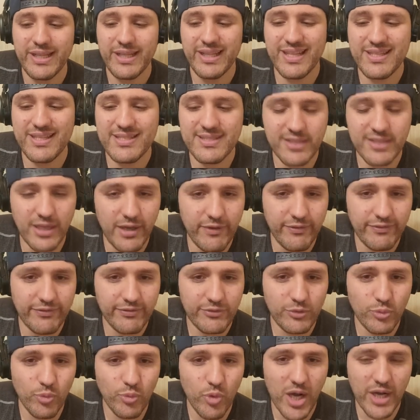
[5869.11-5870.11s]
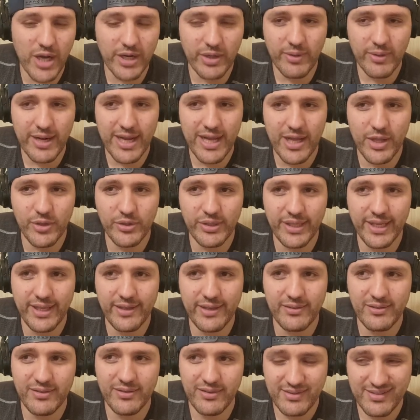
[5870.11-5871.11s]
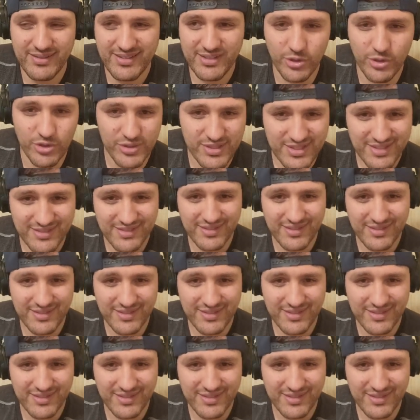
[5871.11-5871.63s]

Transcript: it's tough to walk around and, you know,